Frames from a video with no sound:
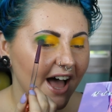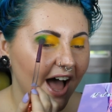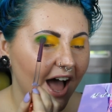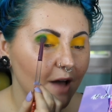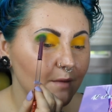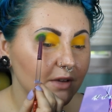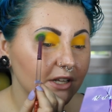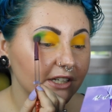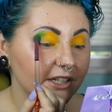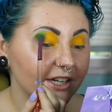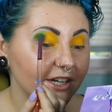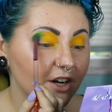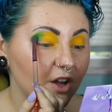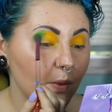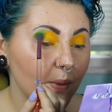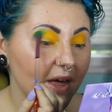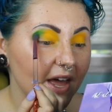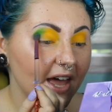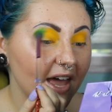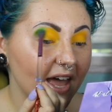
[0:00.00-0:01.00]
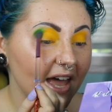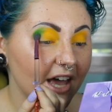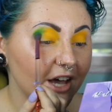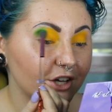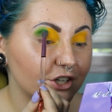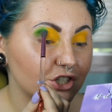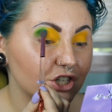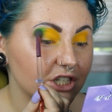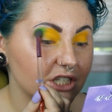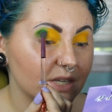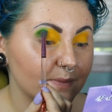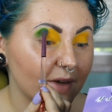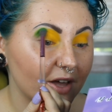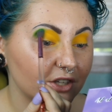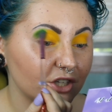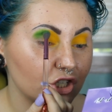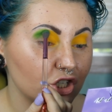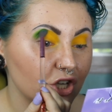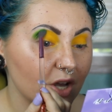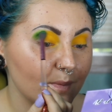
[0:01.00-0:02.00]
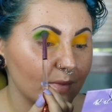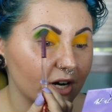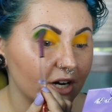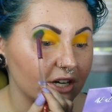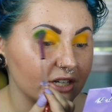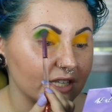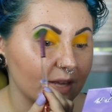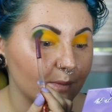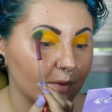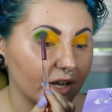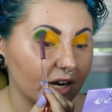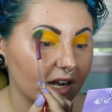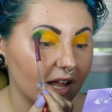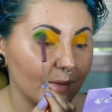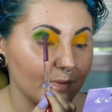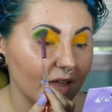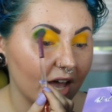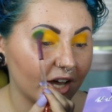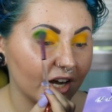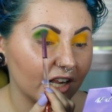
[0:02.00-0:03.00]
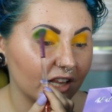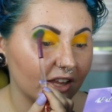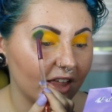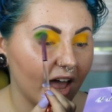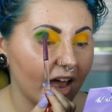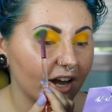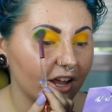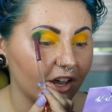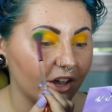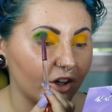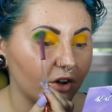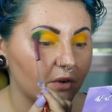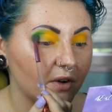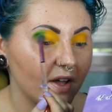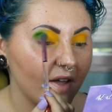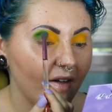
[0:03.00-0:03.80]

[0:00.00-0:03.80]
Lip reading: I'm a little bit anxious about the shimmers. I'm not gonna lie to you.